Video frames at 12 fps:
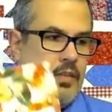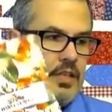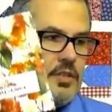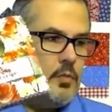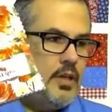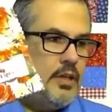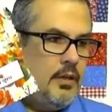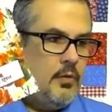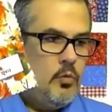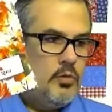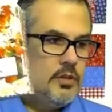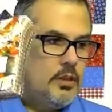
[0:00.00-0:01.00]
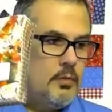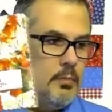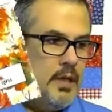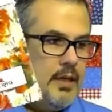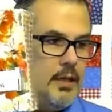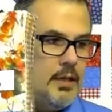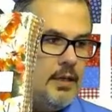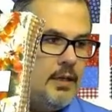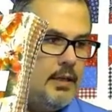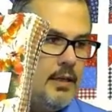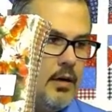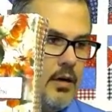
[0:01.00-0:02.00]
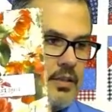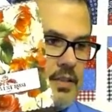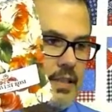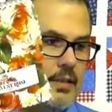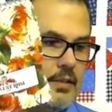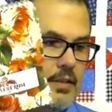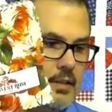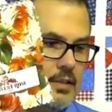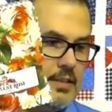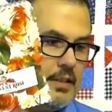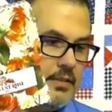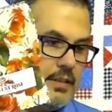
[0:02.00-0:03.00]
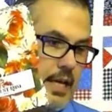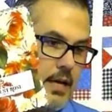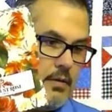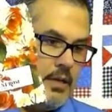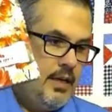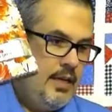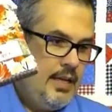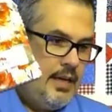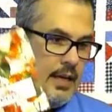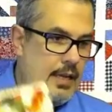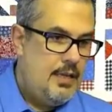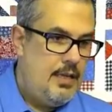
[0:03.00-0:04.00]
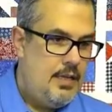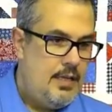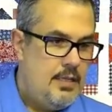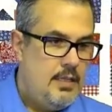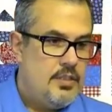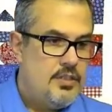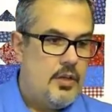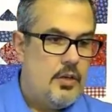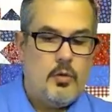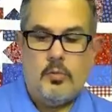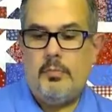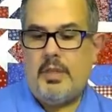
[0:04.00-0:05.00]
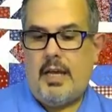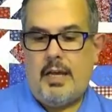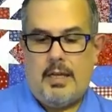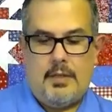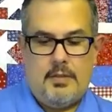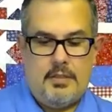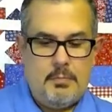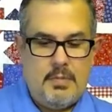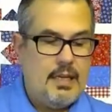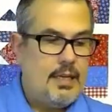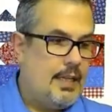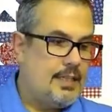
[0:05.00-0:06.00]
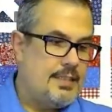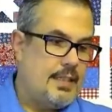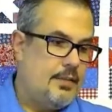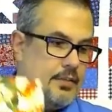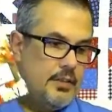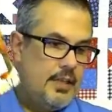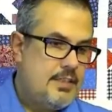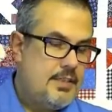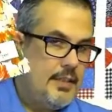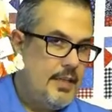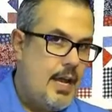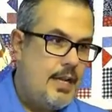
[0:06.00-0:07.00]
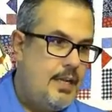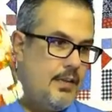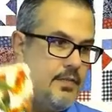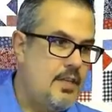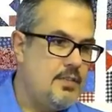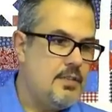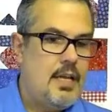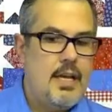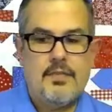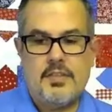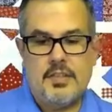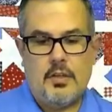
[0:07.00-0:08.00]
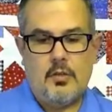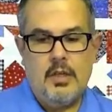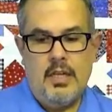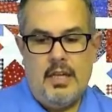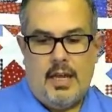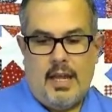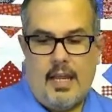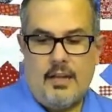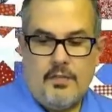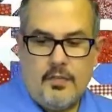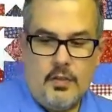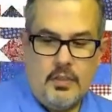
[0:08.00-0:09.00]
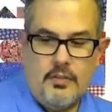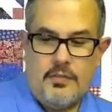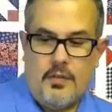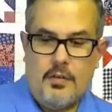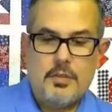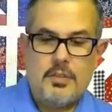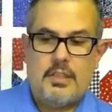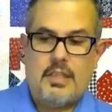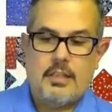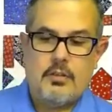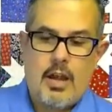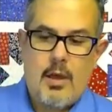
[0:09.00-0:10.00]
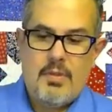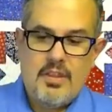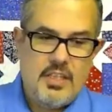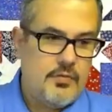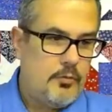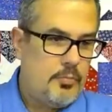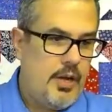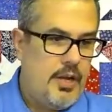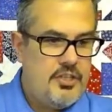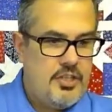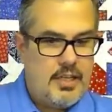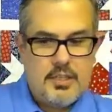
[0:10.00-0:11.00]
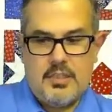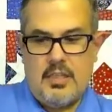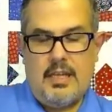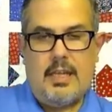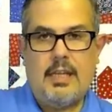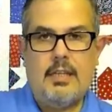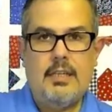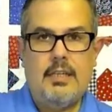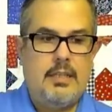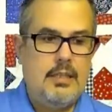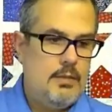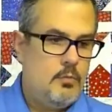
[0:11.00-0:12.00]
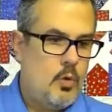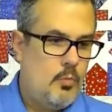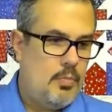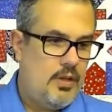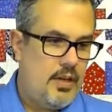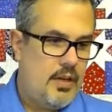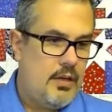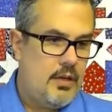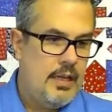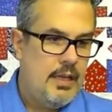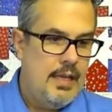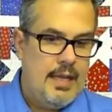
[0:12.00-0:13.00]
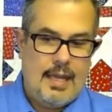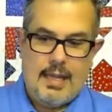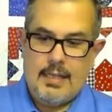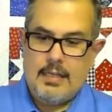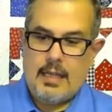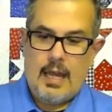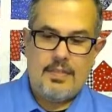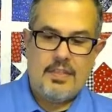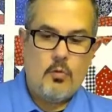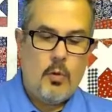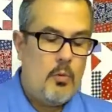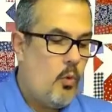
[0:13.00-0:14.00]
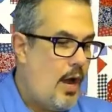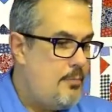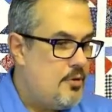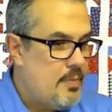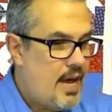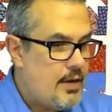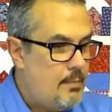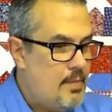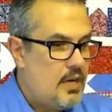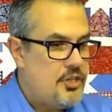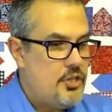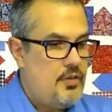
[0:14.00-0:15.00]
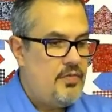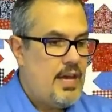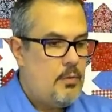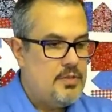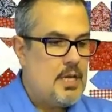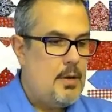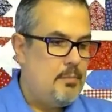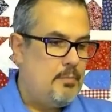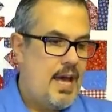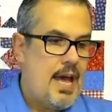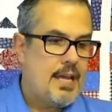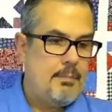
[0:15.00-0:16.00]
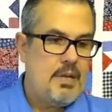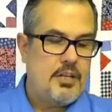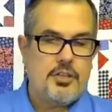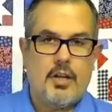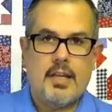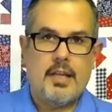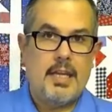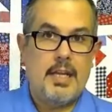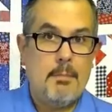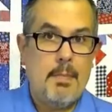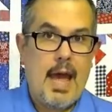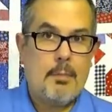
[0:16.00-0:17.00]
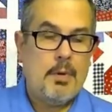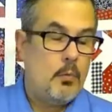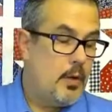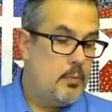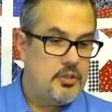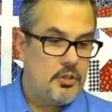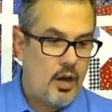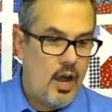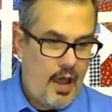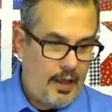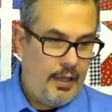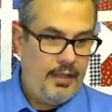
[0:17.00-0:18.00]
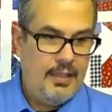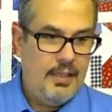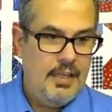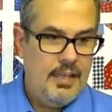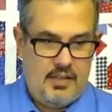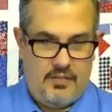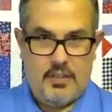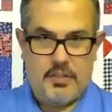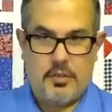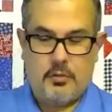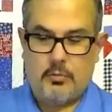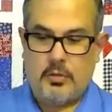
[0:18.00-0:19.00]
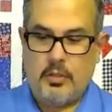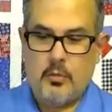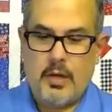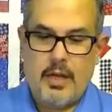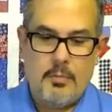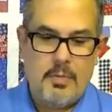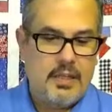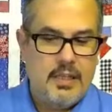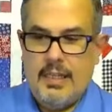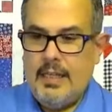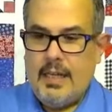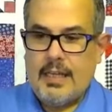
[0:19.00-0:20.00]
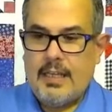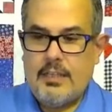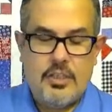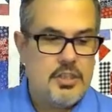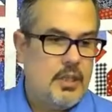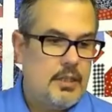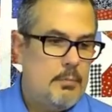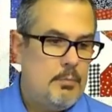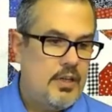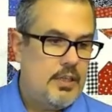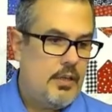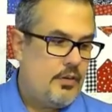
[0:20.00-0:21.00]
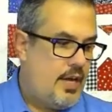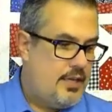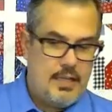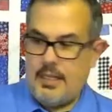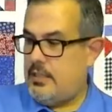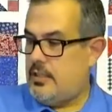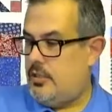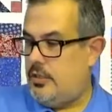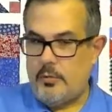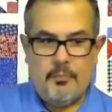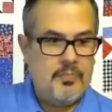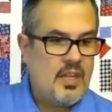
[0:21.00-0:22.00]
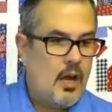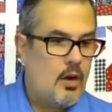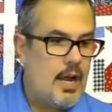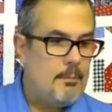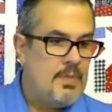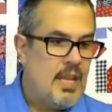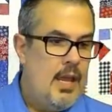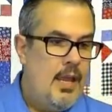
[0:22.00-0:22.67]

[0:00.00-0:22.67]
This one will be on sale until it sells out. So like I said, there's less than 90 of these left. So a handful of folks grabbing these for projects, and it won't be there. And I think we wiped them out. I'm not sure if that one's coming back. I'm not sure I could get it back, but we would try if it sold really well. But again, just thought I'd bring another idea to you. All right.